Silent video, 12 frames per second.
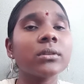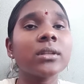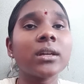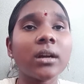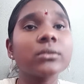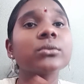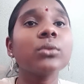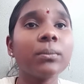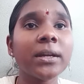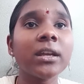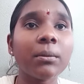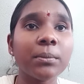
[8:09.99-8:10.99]
There are so
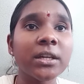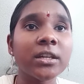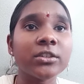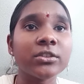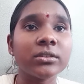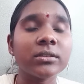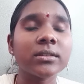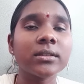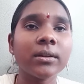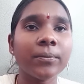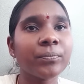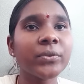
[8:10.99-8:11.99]
many applications,
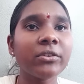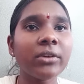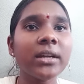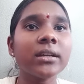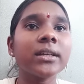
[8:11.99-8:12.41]
right?